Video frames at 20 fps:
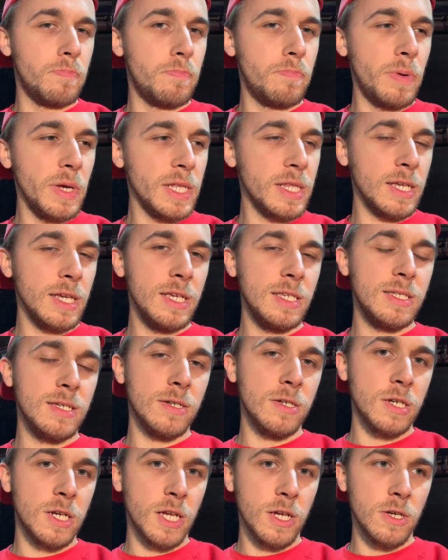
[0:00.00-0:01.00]
bit
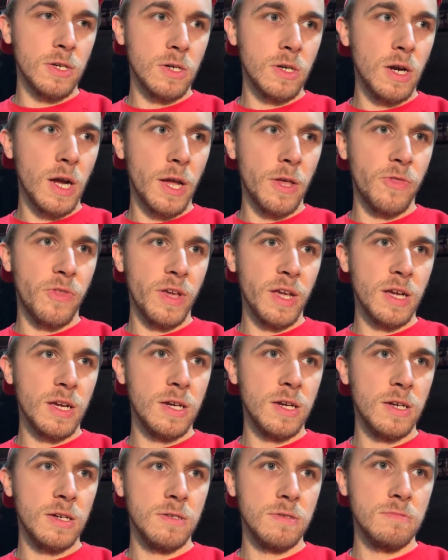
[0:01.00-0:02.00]
easier here, I
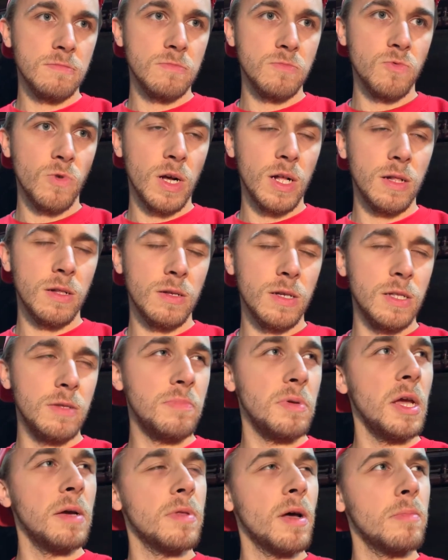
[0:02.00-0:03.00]
think. Well, in
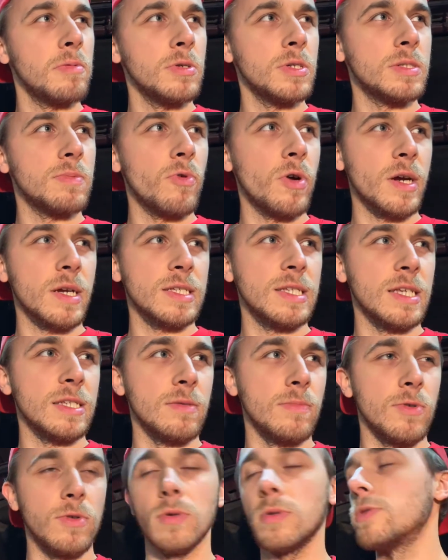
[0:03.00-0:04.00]
BMW it's more
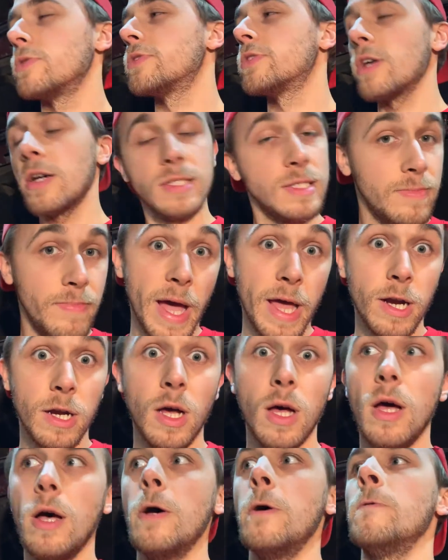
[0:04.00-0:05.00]
accessible. Doesn't matter.
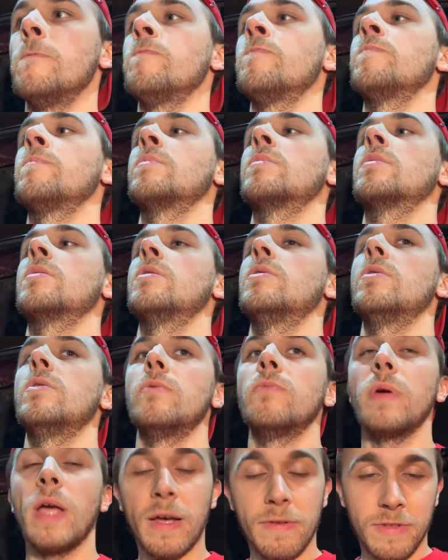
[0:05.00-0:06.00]

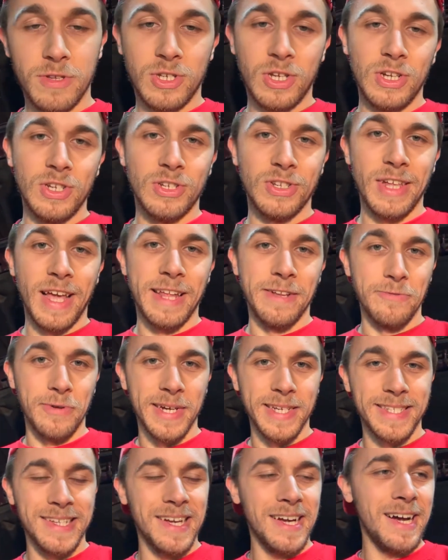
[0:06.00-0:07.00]
We have to change it
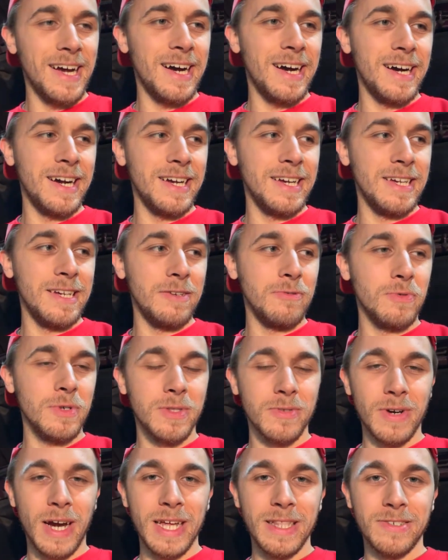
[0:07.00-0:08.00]
anyways. I
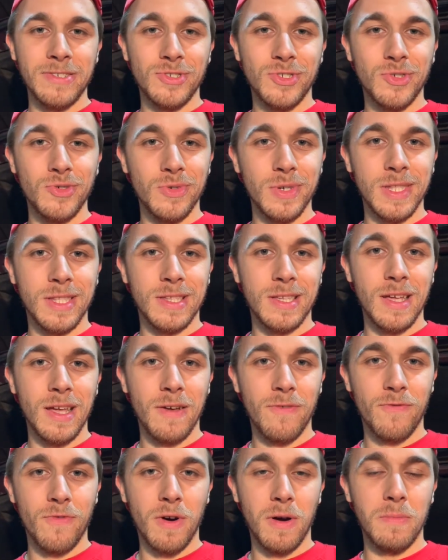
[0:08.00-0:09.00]
would rather do it
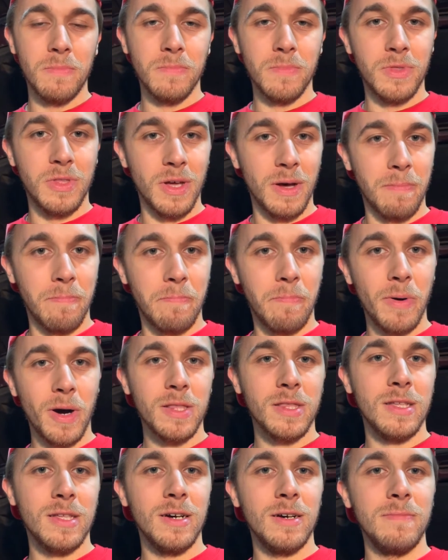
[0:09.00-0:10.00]
from the
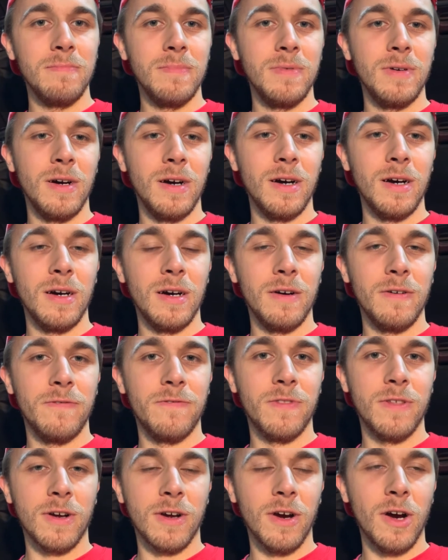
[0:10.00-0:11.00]
bottom of
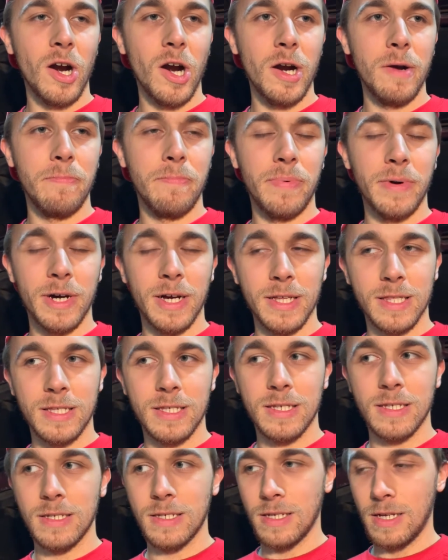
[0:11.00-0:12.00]
the car,
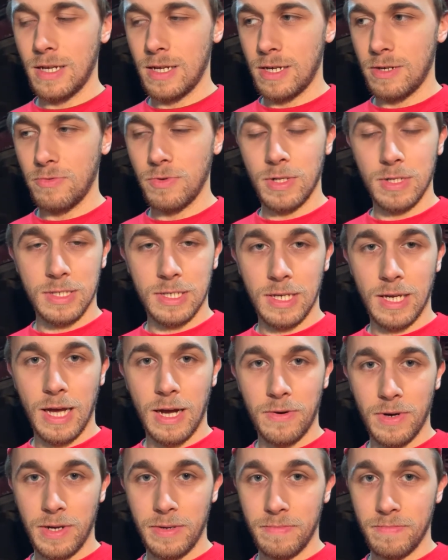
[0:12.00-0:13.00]
but we'll see
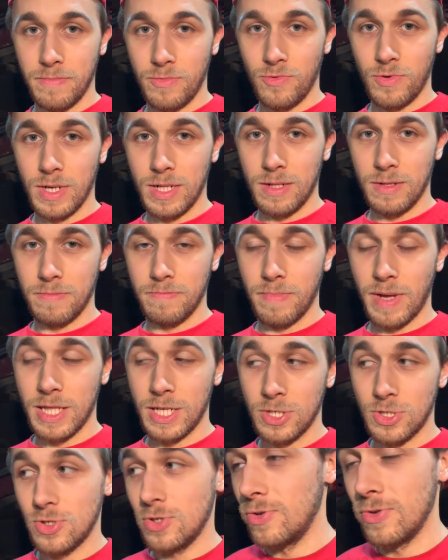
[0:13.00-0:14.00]
how I will
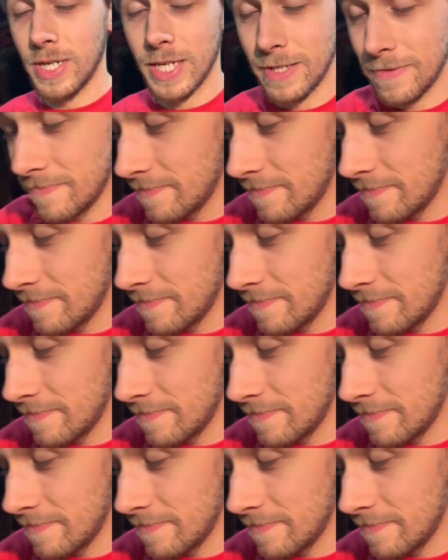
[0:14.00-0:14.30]
manage to do it.